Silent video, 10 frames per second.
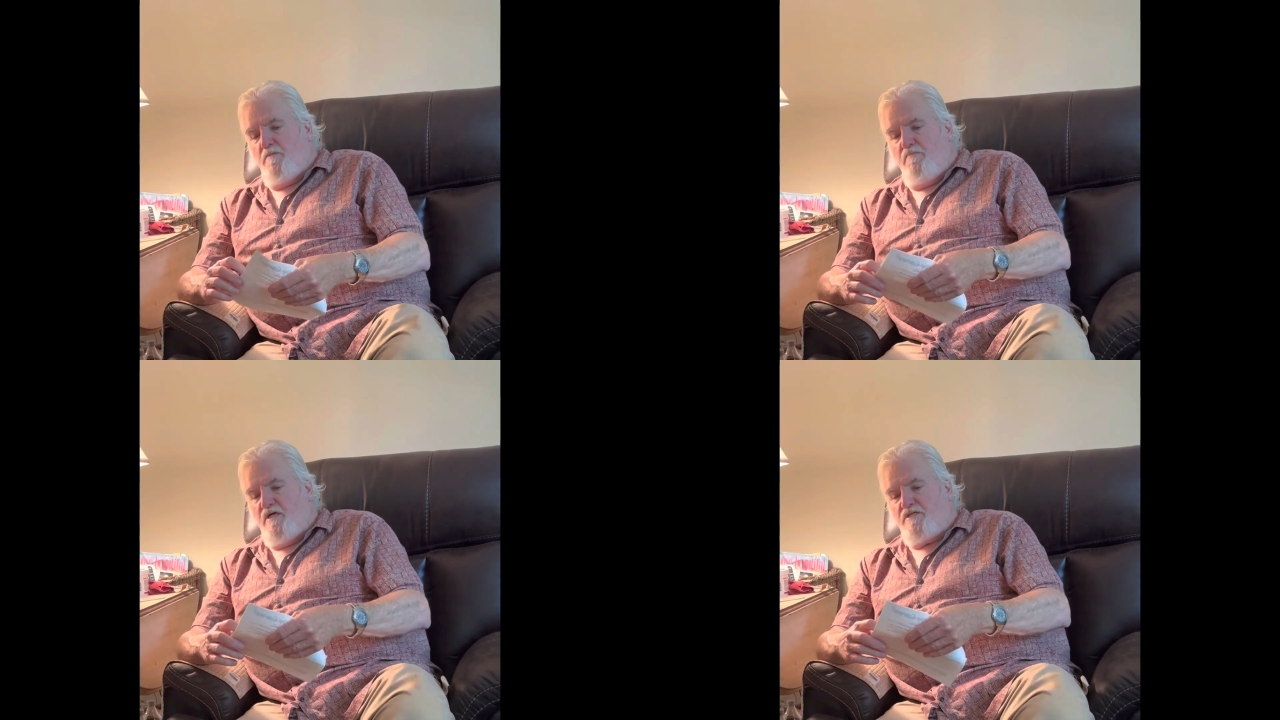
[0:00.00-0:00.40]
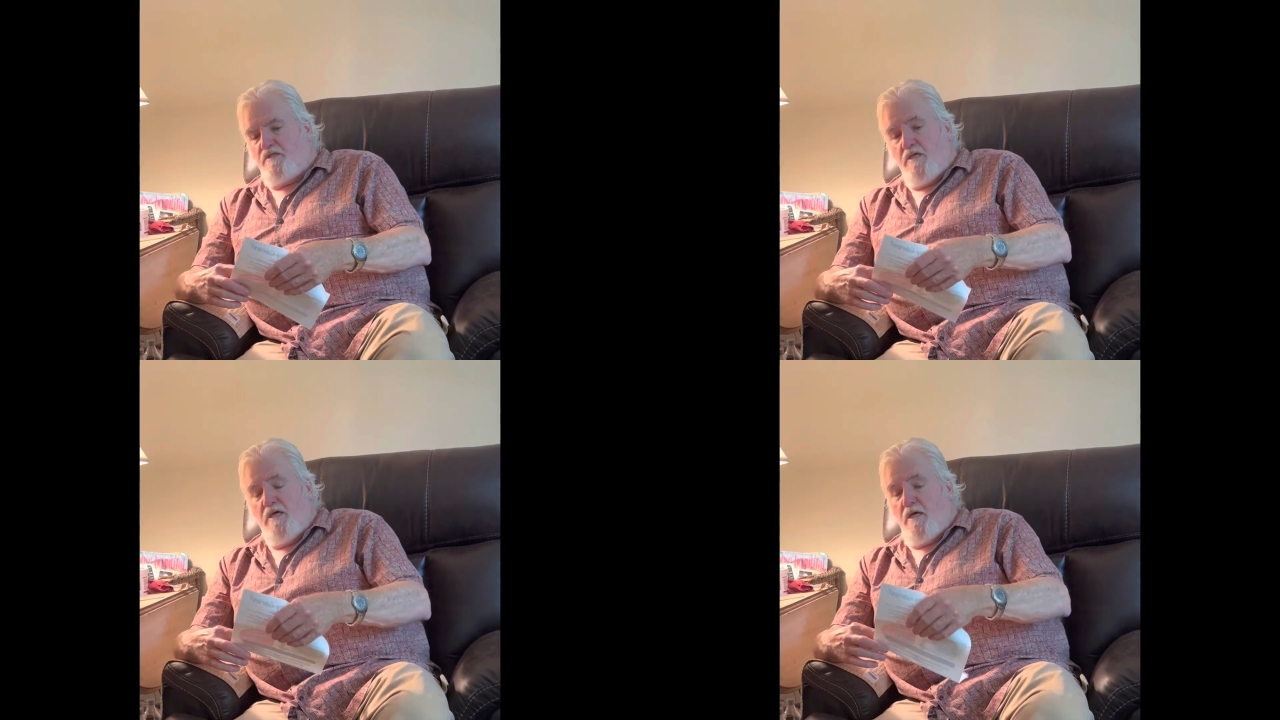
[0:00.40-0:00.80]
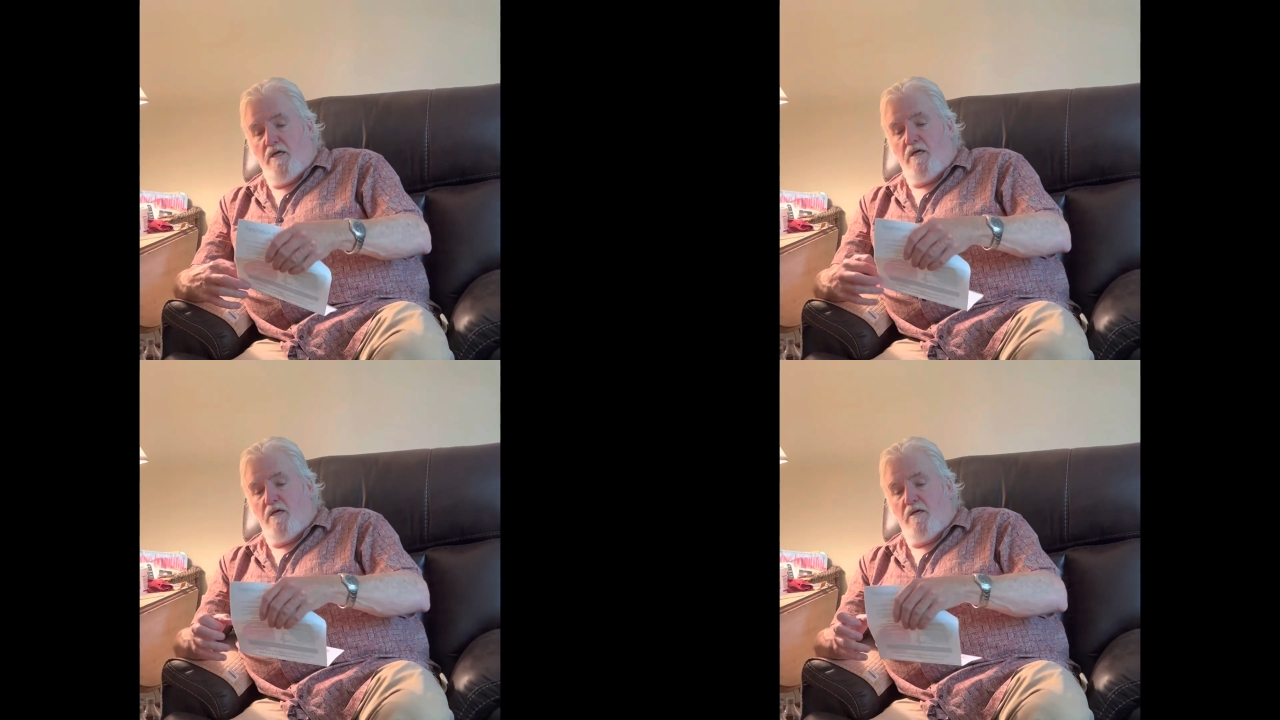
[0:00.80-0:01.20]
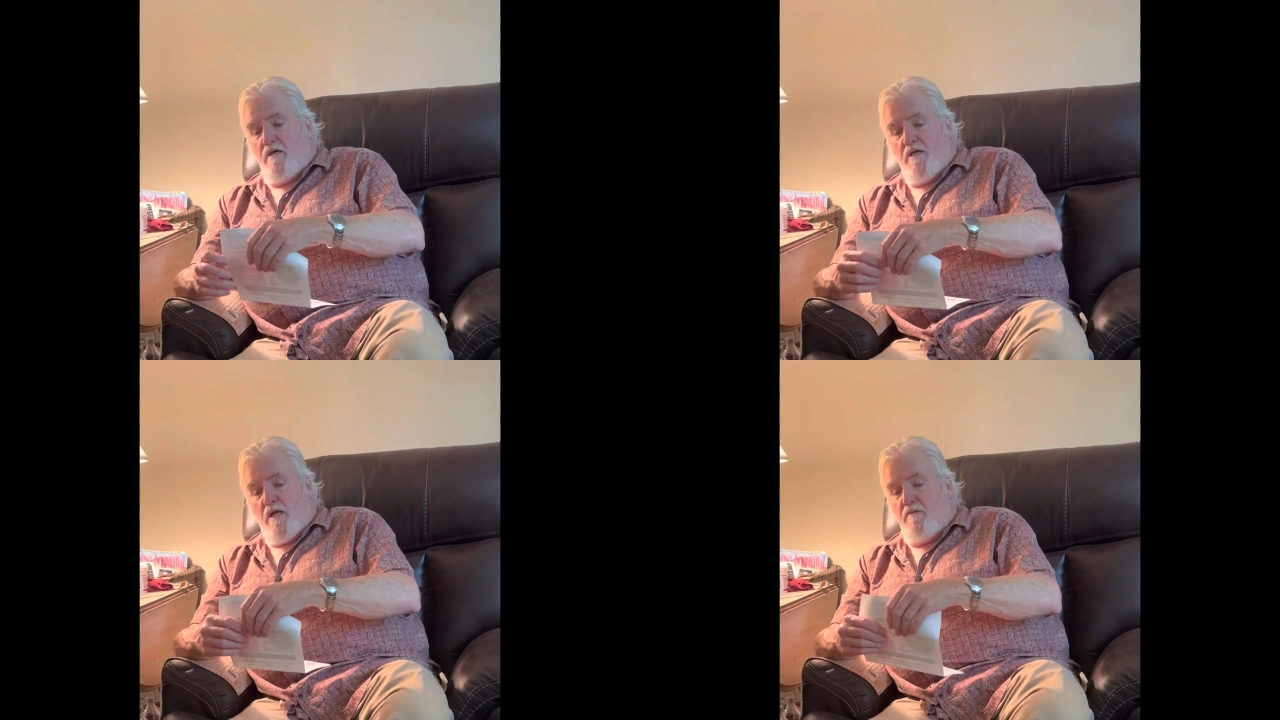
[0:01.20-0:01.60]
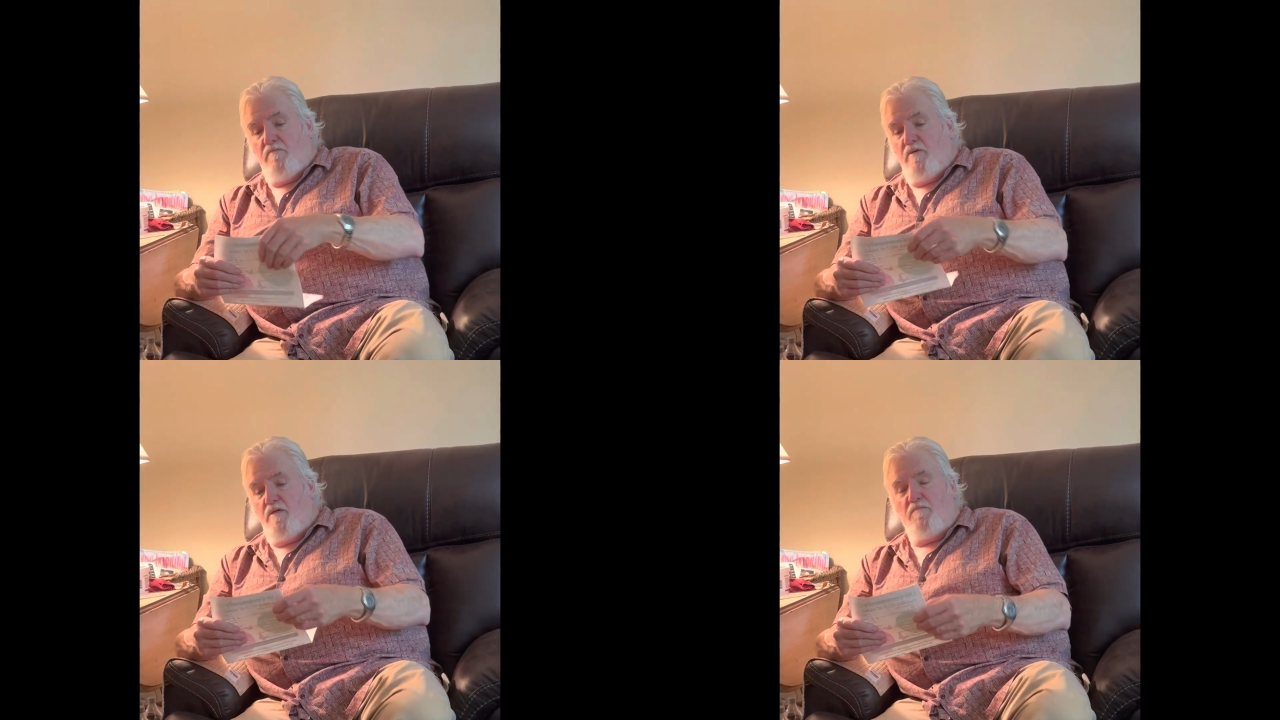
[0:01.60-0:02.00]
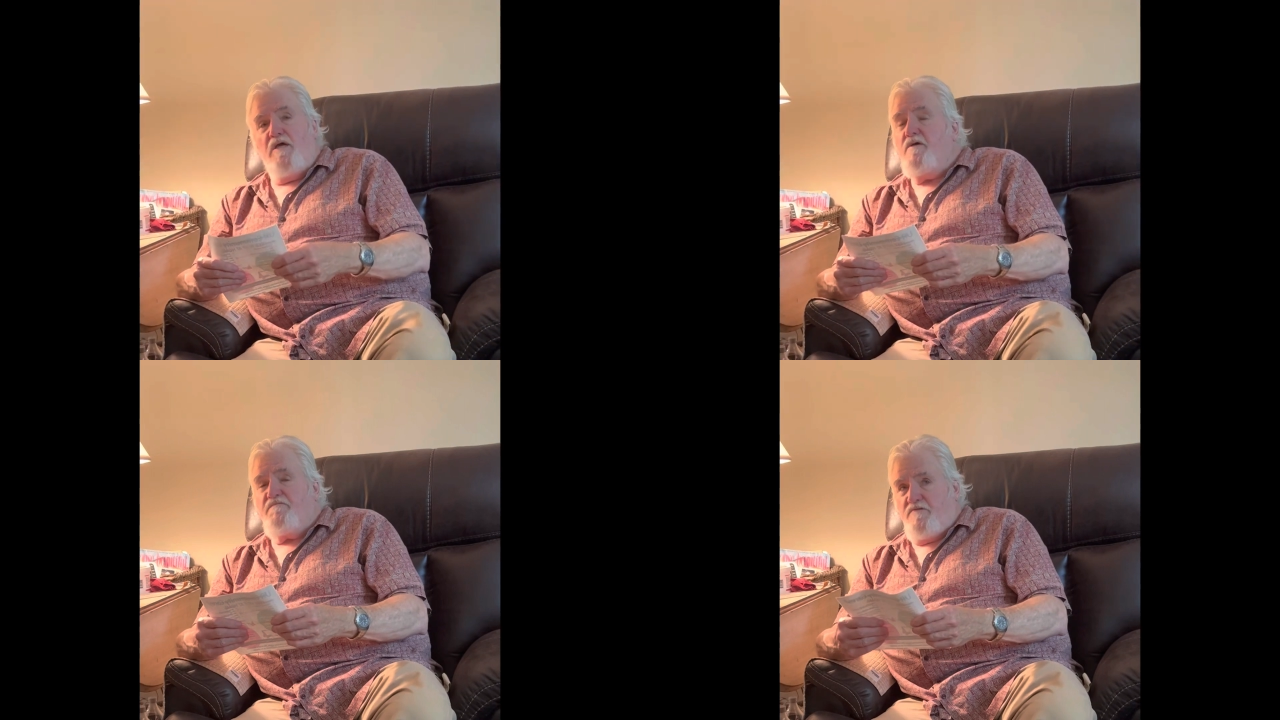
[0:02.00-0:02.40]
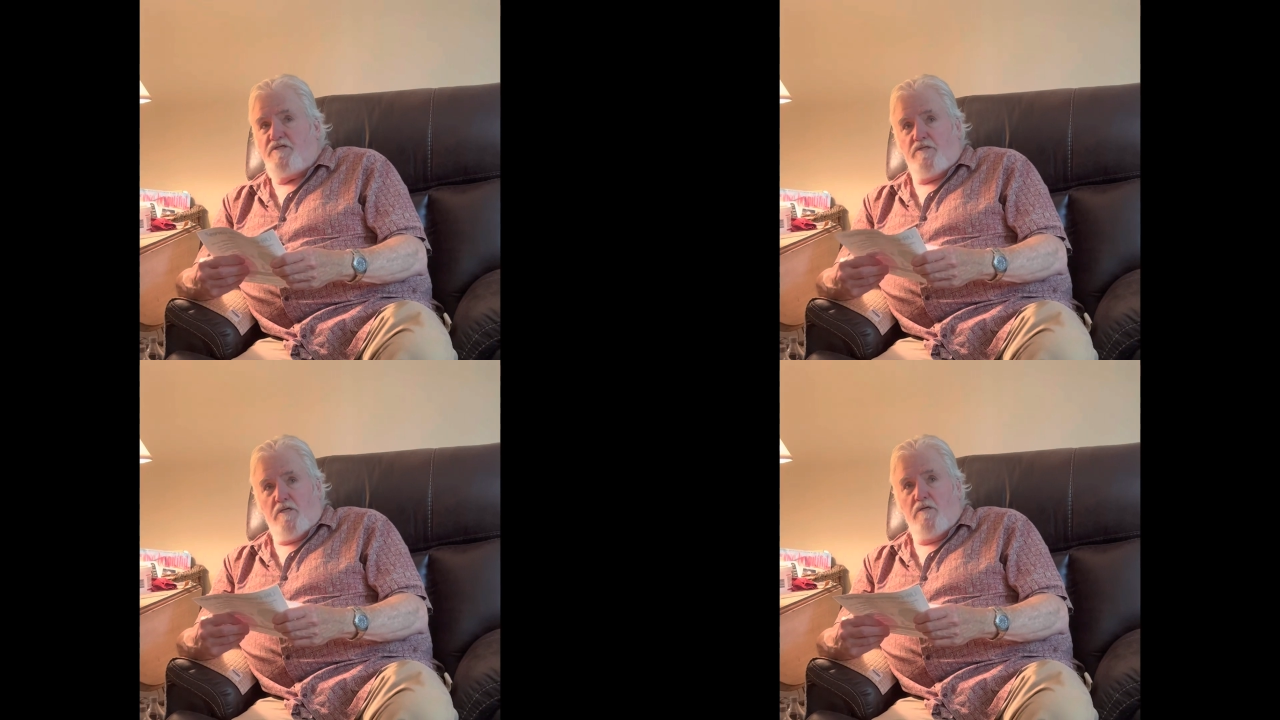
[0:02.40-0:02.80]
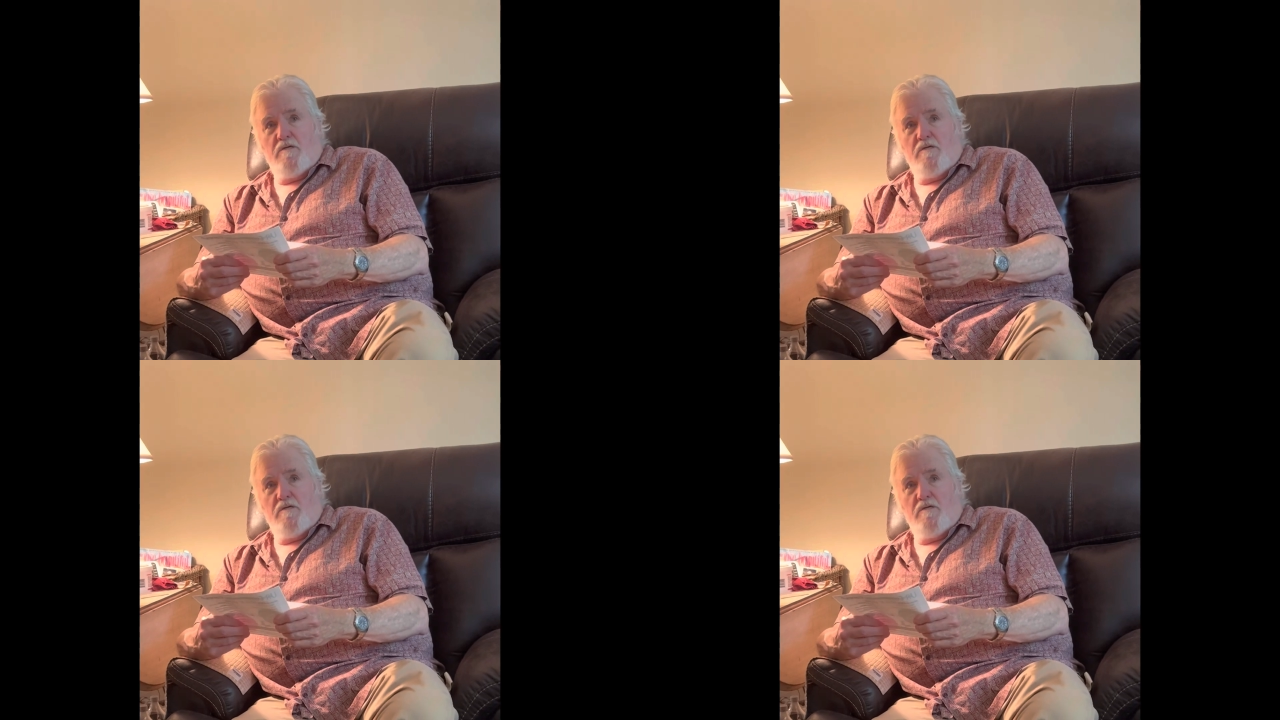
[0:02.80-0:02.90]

the best thing, and I'm in my infancy.